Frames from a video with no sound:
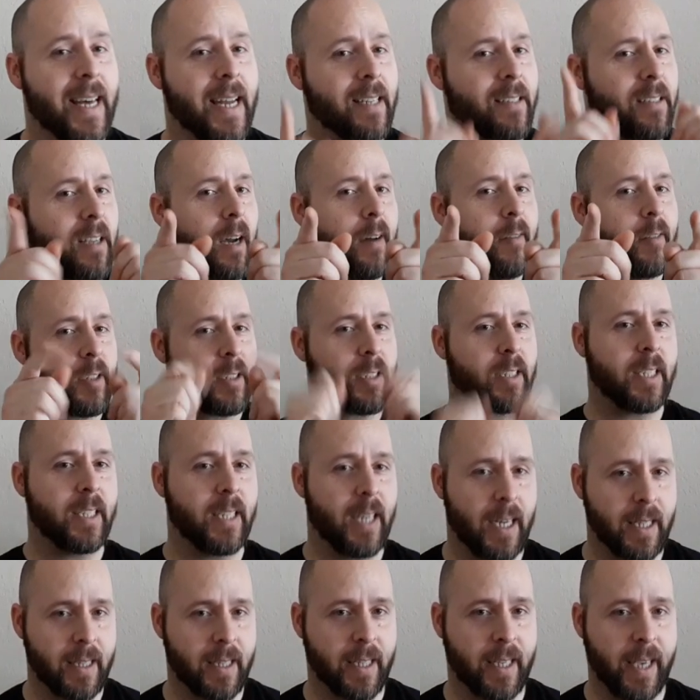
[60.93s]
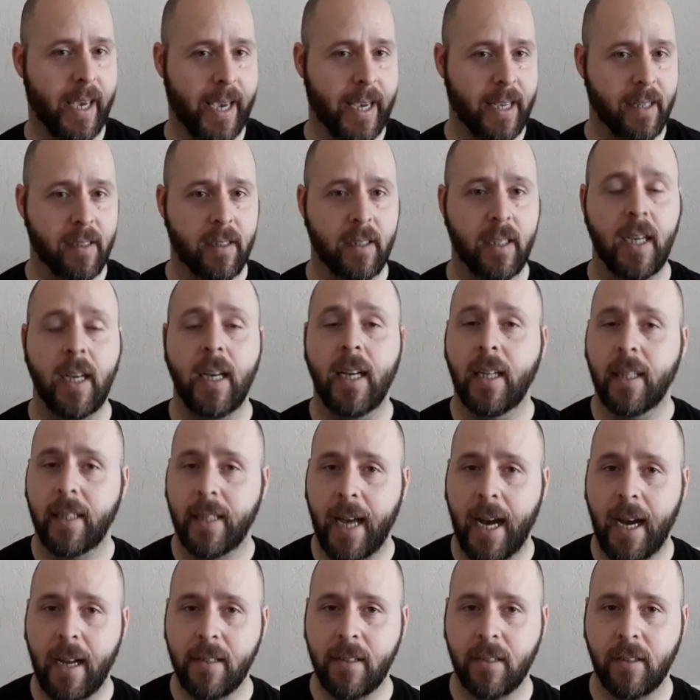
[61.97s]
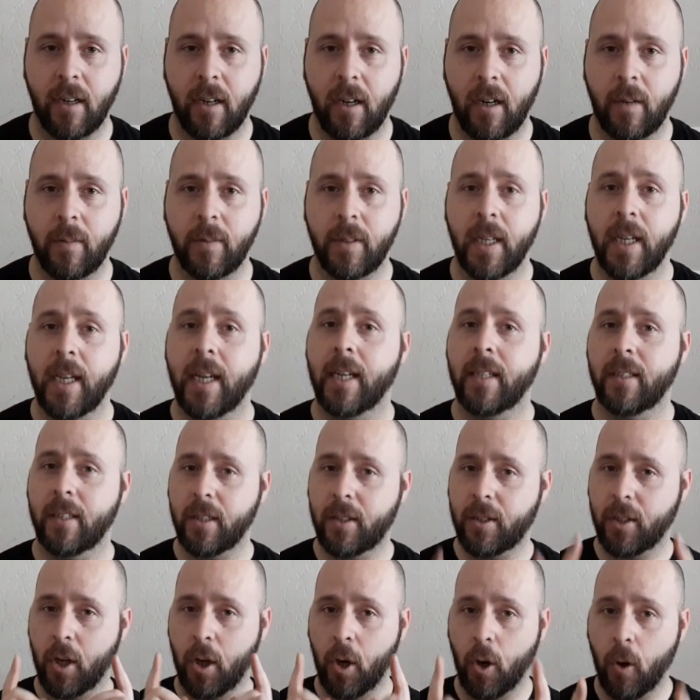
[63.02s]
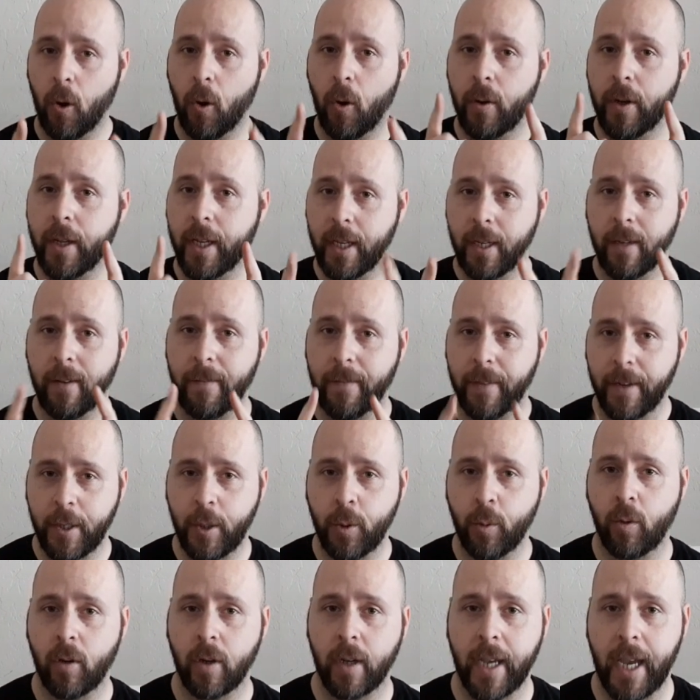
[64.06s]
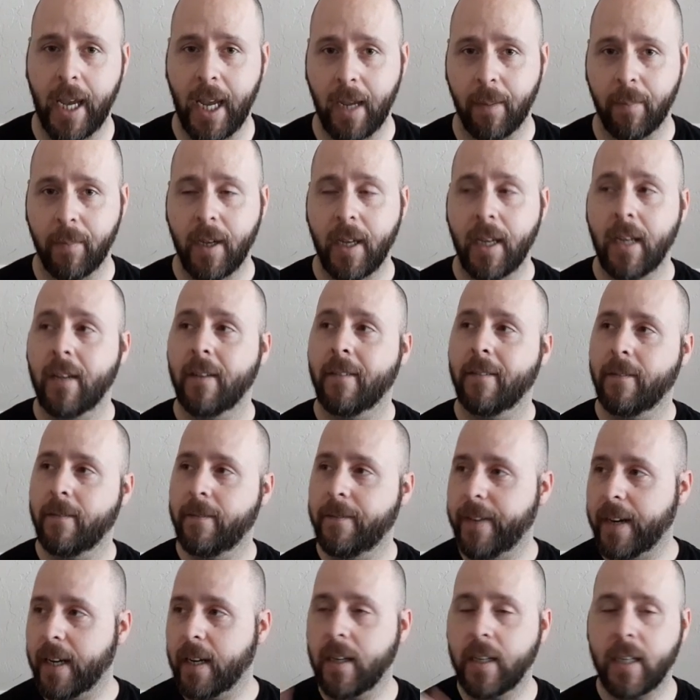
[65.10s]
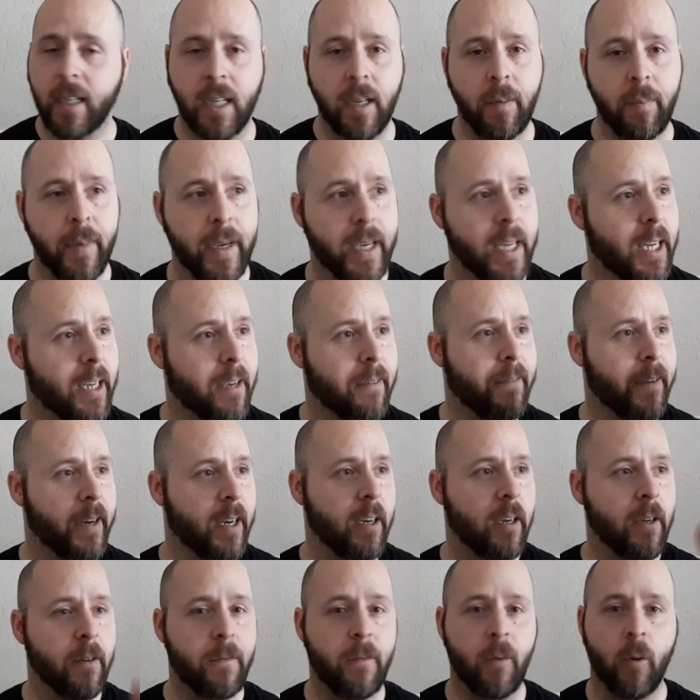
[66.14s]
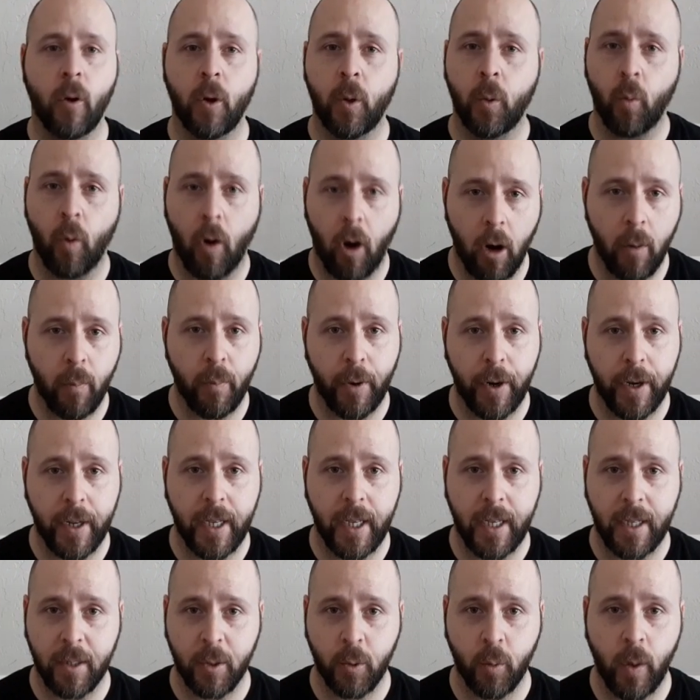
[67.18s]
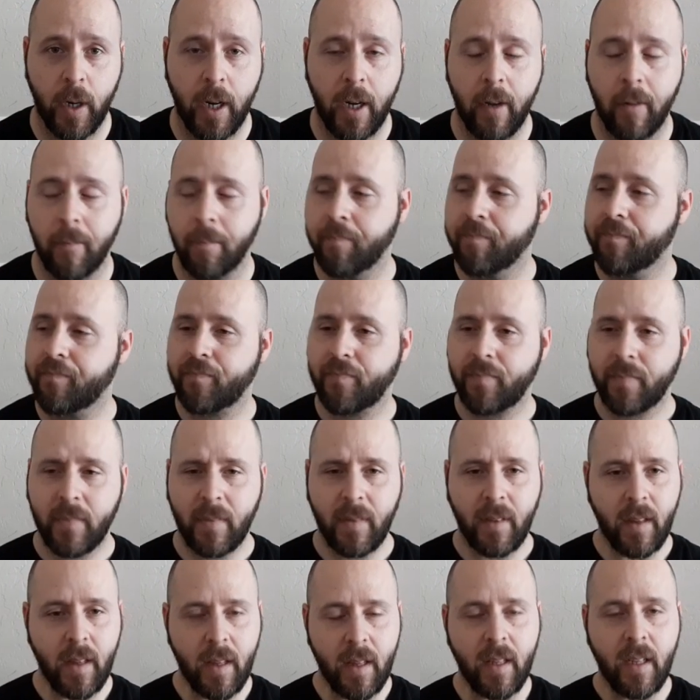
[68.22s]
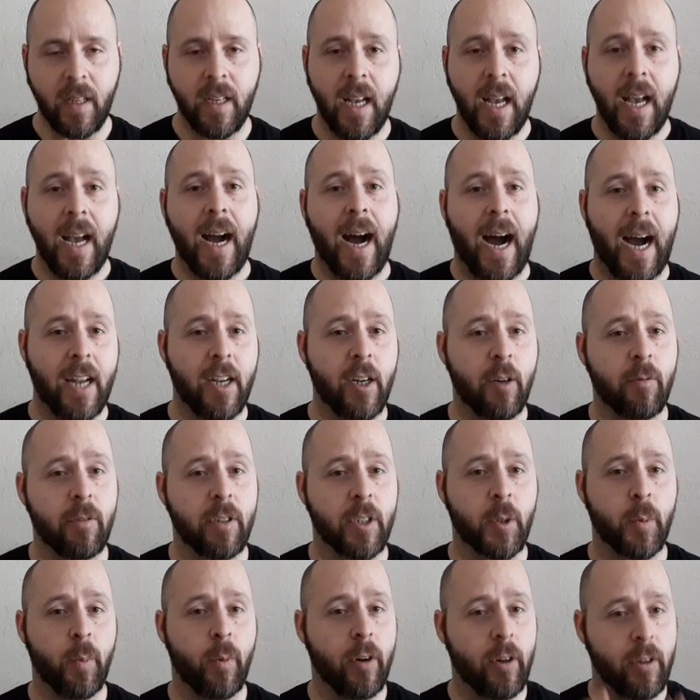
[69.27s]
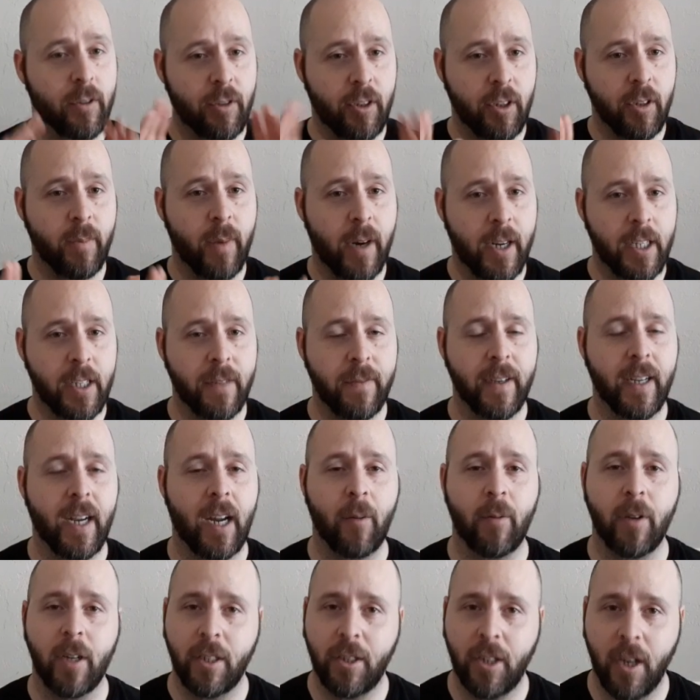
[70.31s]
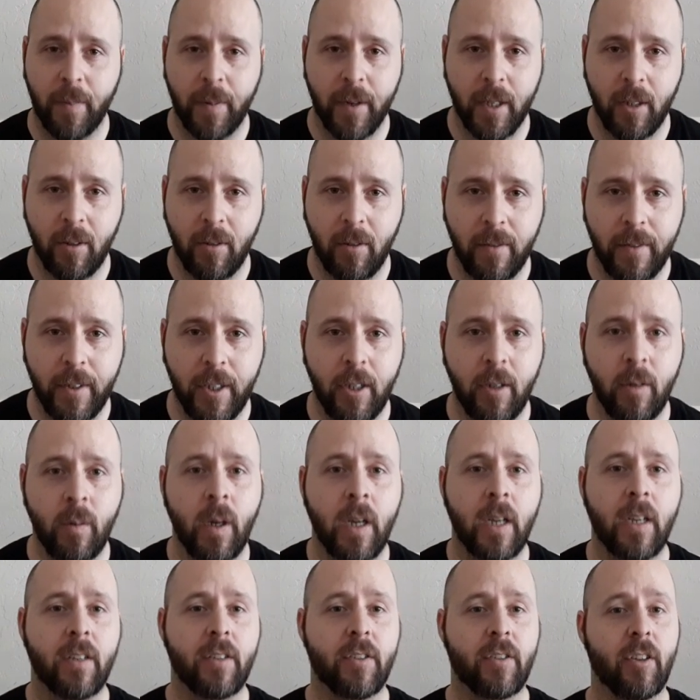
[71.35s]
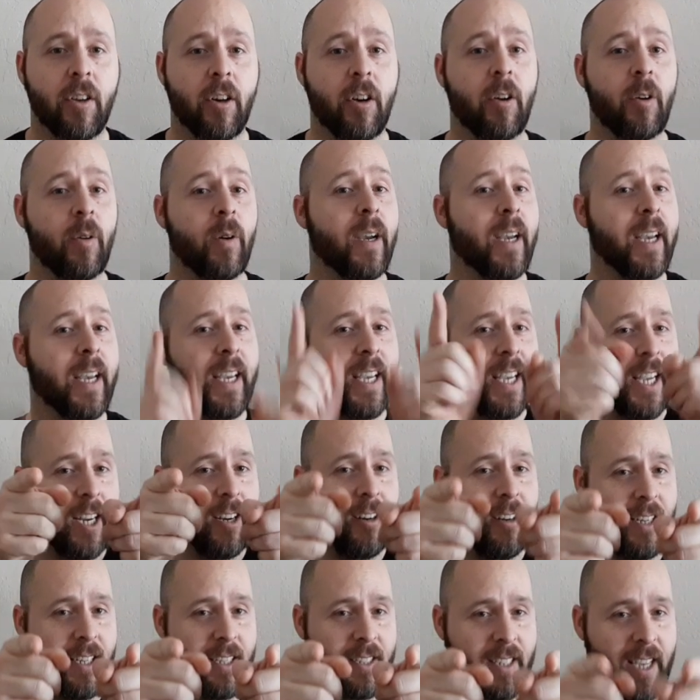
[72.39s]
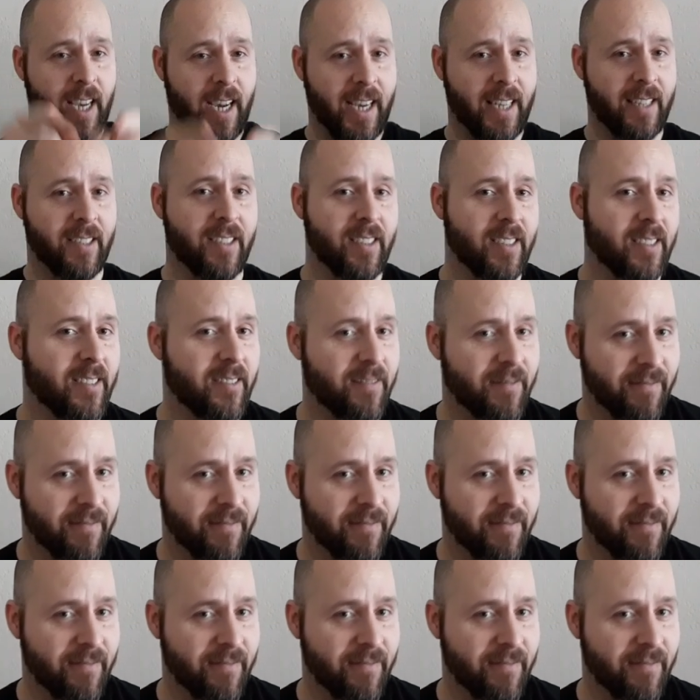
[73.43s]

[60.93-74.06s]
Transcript: That is obviously not the case. Thousand Arms is its own individual game. Very comedic, very fourth wall breaking as well. I don't want to spoil too much of it. I want to jump into the review, so here it is, guys.